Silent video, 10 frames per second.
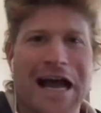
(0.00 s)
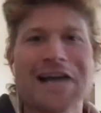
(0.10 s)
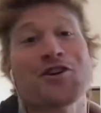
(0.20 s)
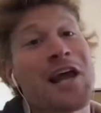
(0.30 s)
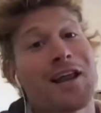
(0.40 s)
I
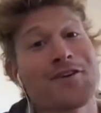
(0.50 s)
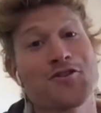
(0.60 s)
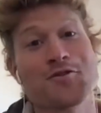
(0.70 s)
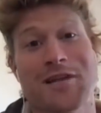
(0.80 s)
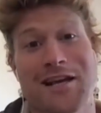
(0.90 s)
should have had a
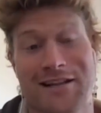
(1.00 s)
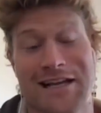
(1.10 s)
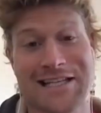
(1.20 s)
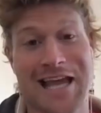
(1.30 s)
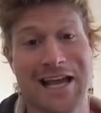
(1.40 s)
YouTube channel
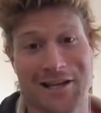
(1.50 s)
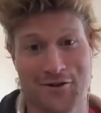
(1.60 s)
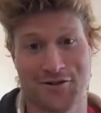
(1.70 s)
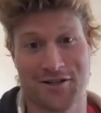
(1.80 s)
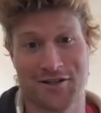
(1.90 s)
like 10 years ago.